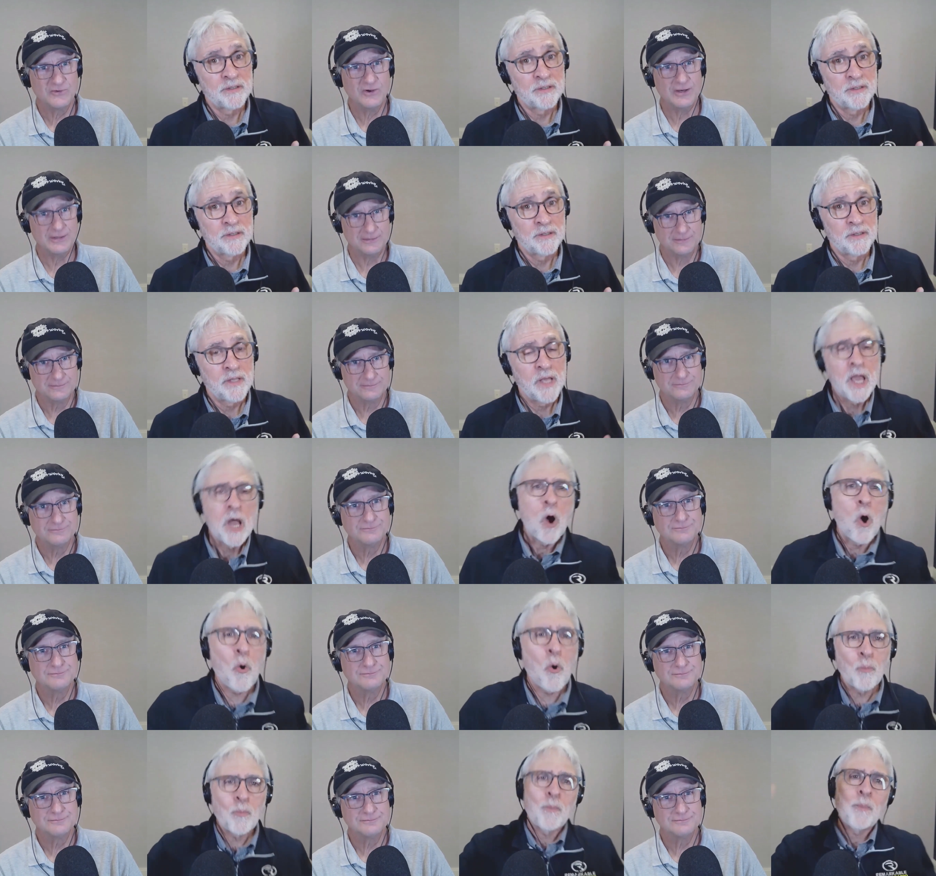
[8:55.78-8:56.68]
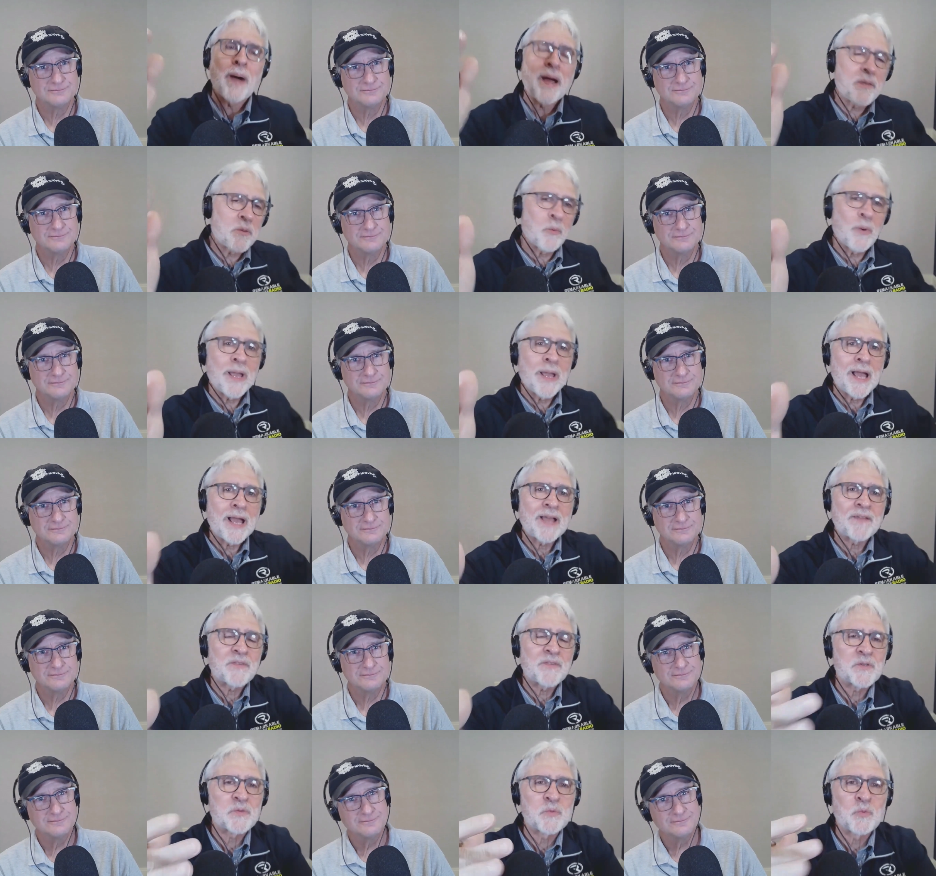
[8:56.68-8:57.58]
Speaker 1: Right. Oh, by the way,
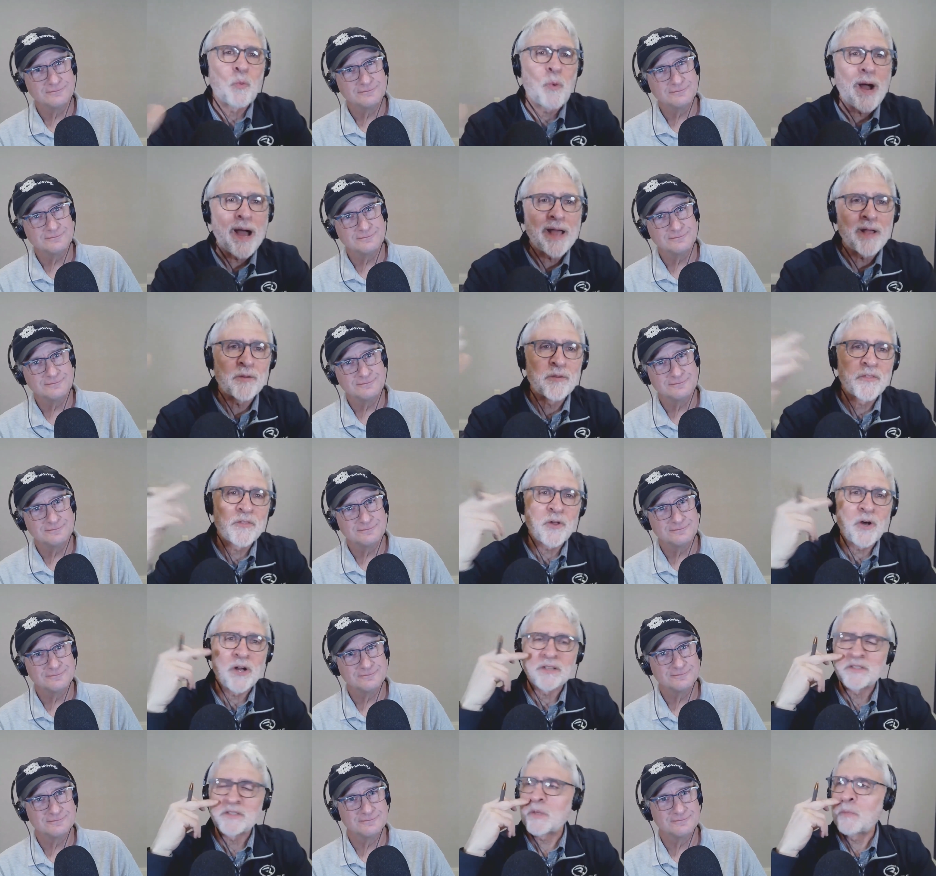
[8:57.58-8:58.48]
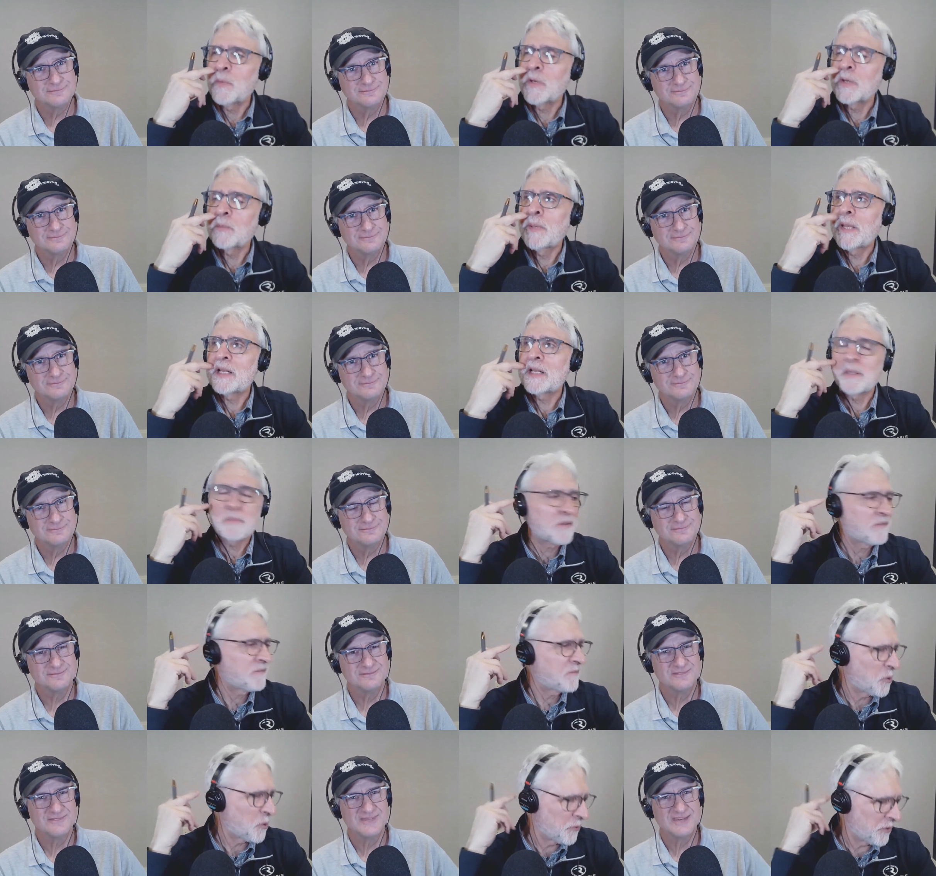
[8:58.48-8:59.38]
I got this wild thought. Someone picked
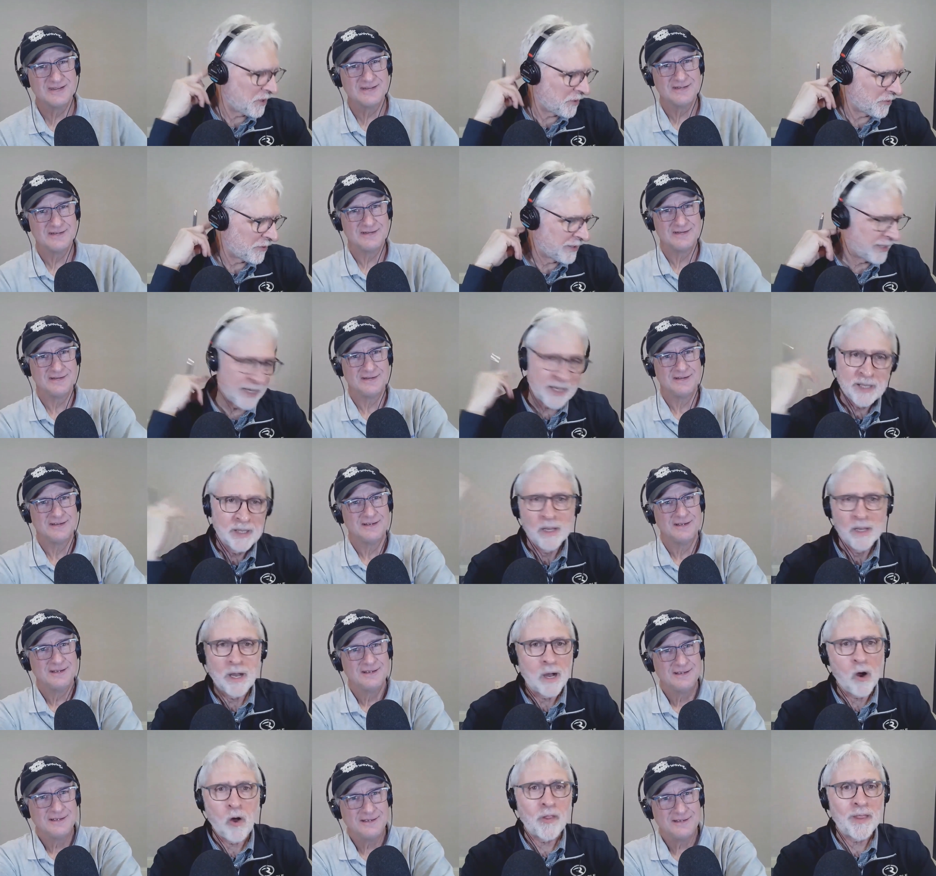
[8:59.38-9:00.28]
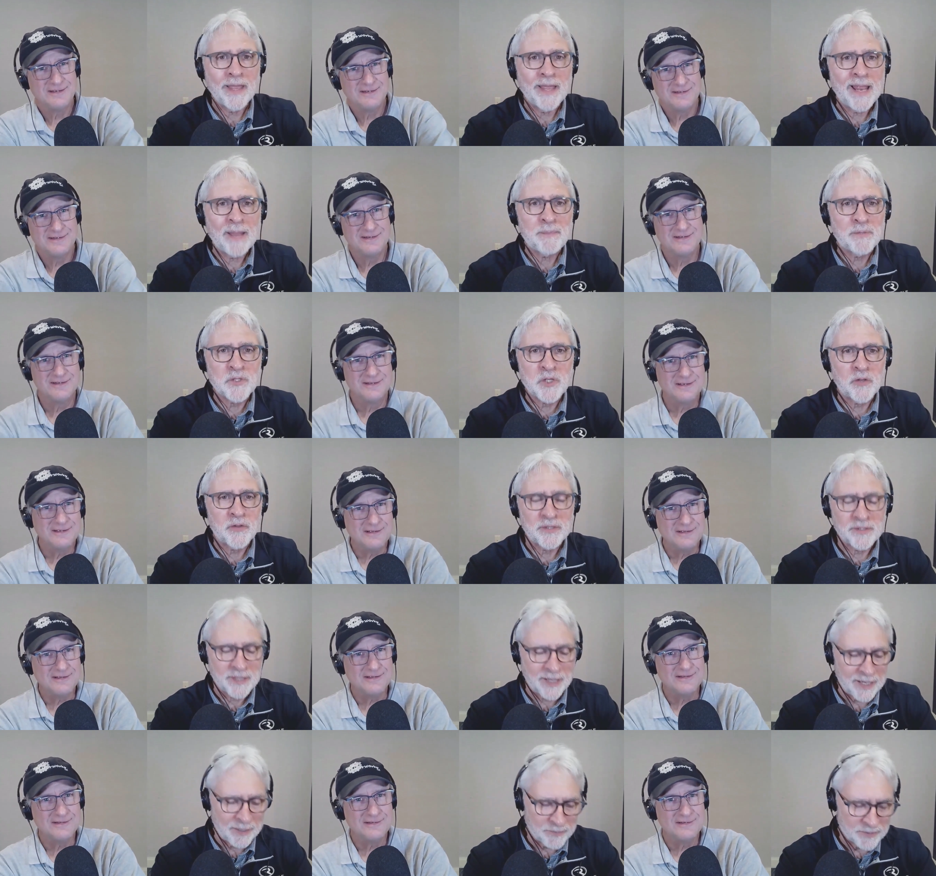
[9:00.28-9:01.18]
up the phone the other day. All it happens all
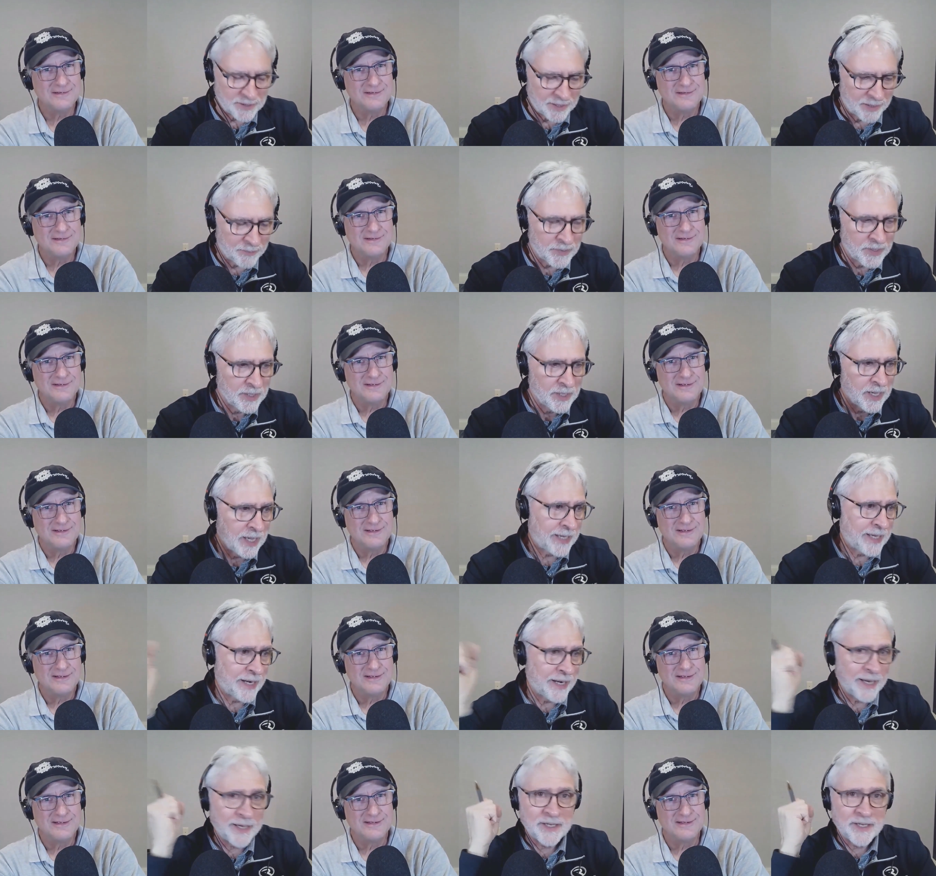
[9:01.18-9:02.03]
the time, Tom. I got an